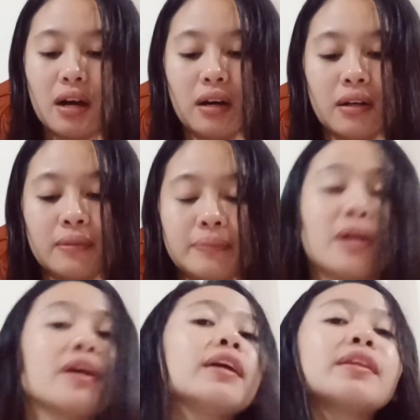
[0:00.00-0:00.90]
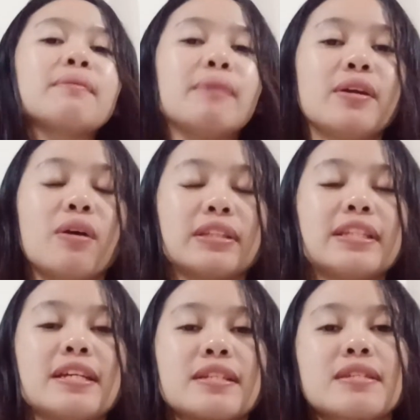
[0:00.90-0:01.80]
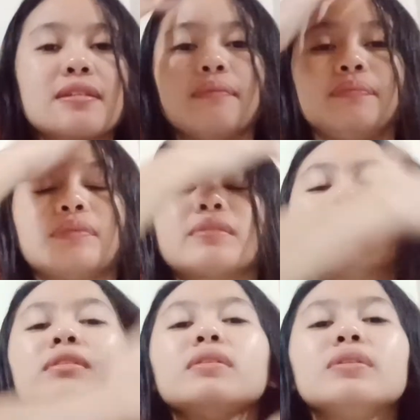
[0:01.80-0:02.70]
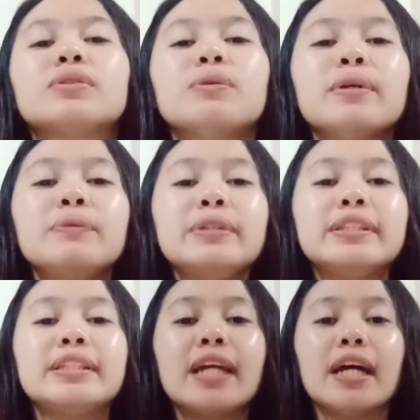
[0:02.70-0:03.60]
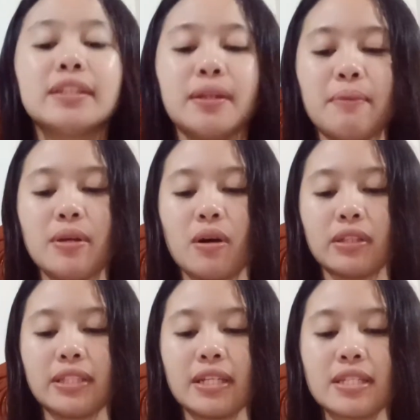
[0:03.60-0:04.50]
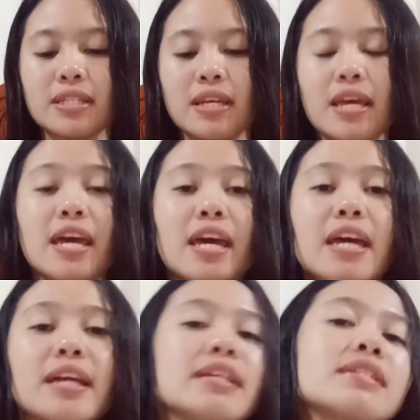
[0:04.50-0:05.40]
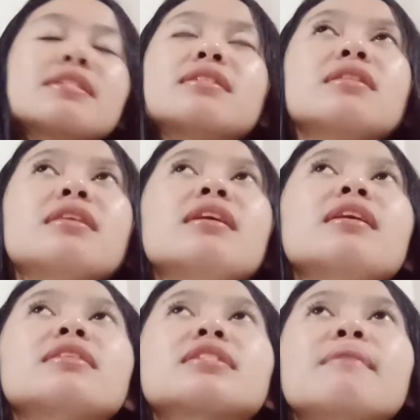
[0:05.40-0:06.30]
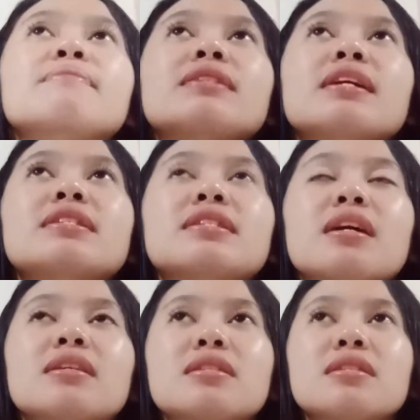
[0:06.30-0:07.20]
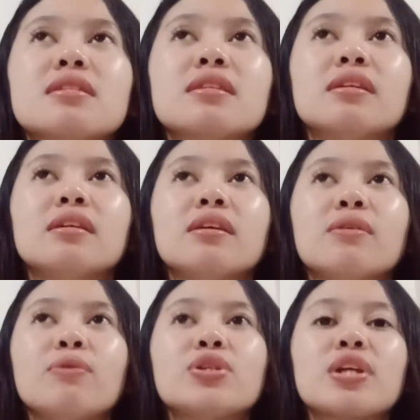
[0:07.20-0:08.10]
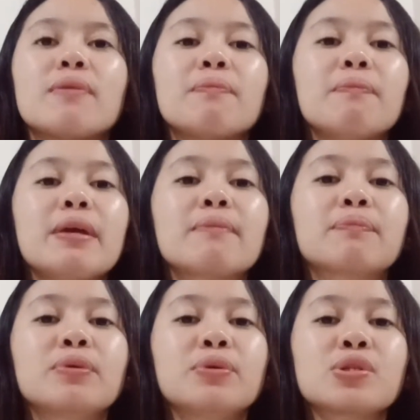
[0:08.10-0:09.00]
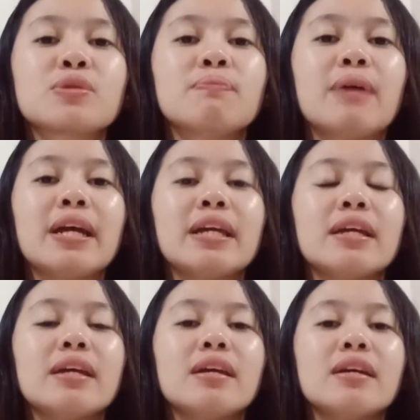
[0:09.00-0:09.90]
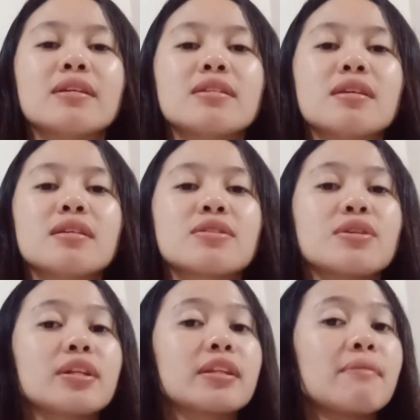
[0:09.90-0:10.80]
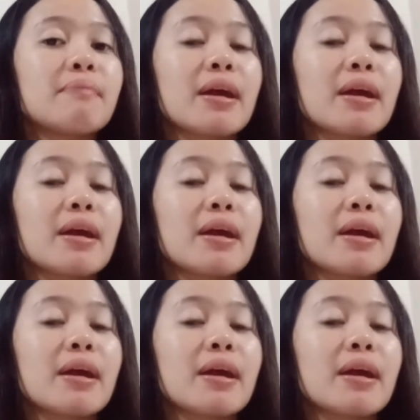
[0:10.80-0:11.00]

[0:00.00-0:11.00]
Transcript: are antibiotics. So when we say antibiotics, it is the substances which are being produced by certain